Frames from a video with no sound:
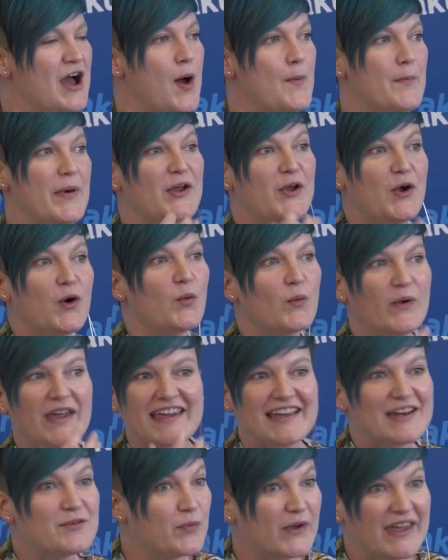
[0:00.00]
But we
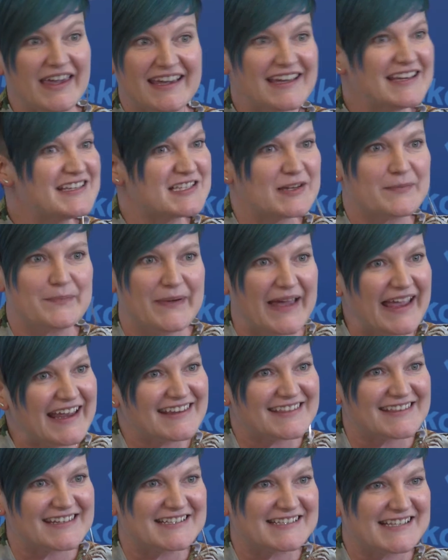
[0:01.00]
can
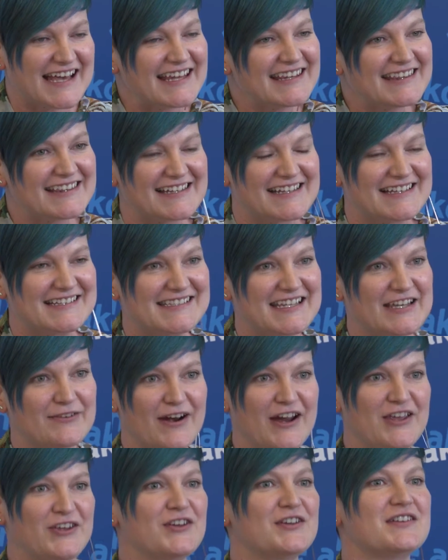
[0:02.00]
debate this endlessly,
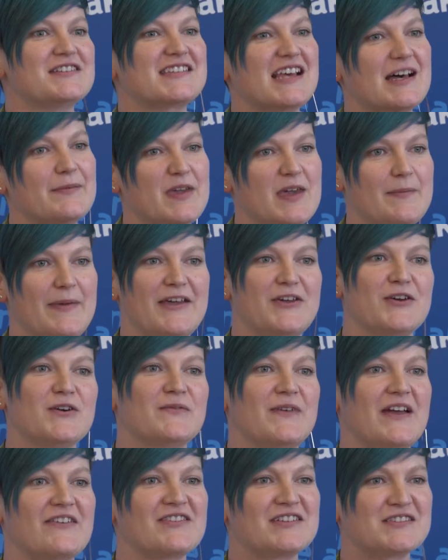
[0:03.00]
right? You can tell me about your
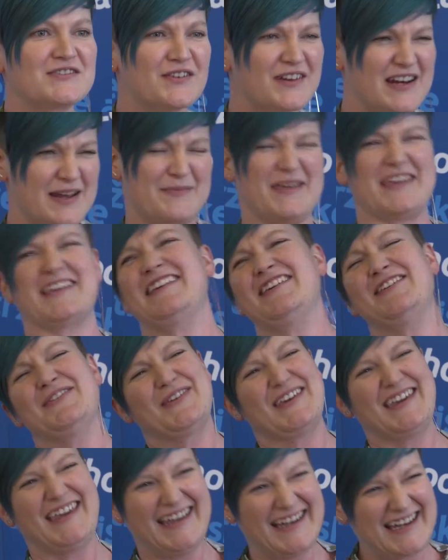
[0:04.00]
favorite song and I'm like, are you
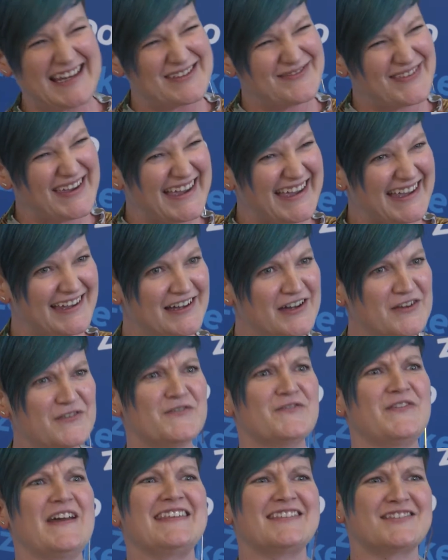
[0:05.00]
kidding me?
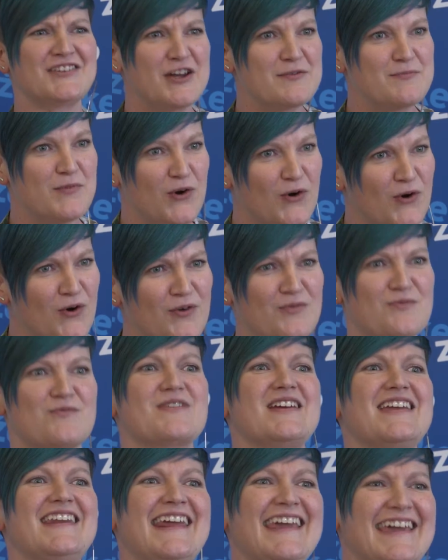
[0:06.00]
Faith No More?
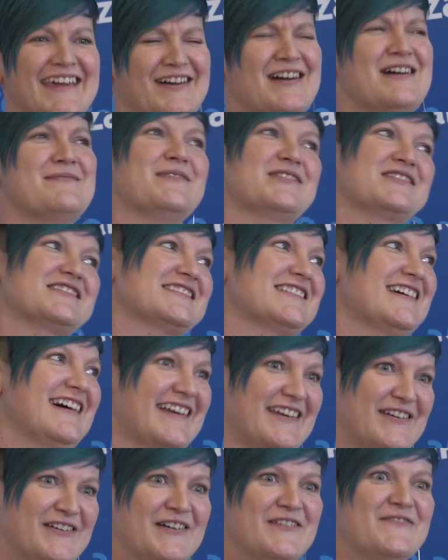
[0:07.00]
Really? Come on,
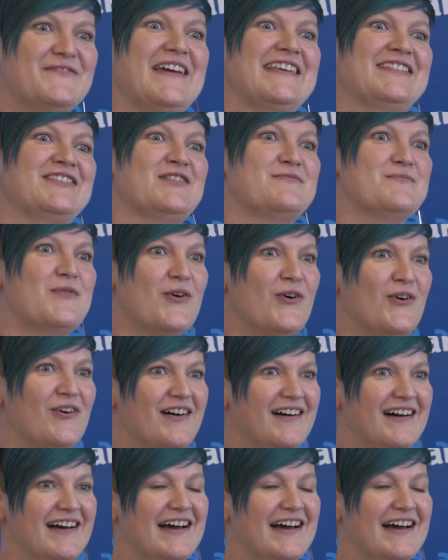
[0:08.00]
son. Faith No More?